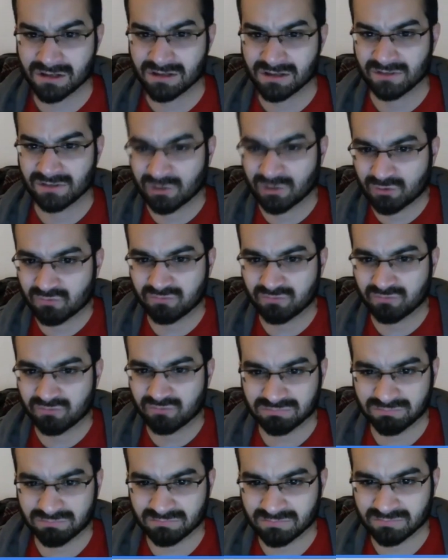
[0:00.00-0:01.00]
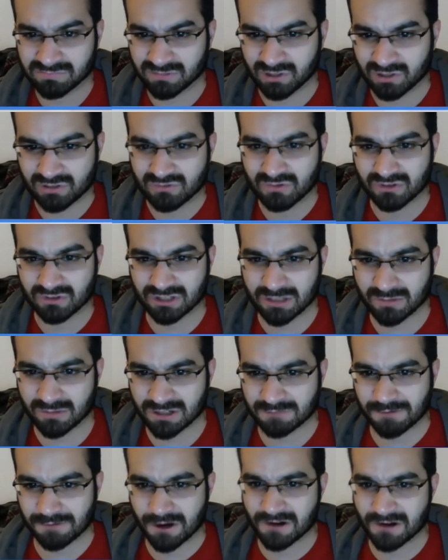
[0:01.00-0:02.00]
Doesn't doesn't do the same
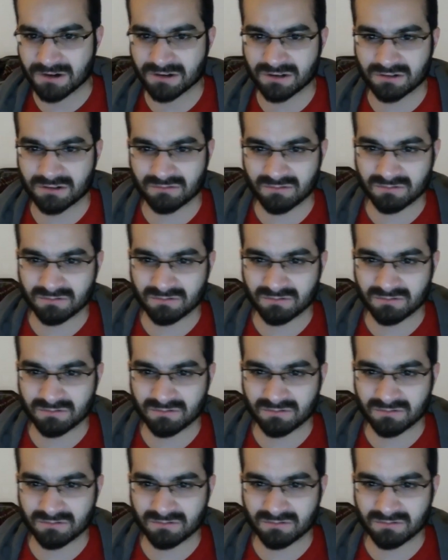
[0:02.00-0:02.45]
experience.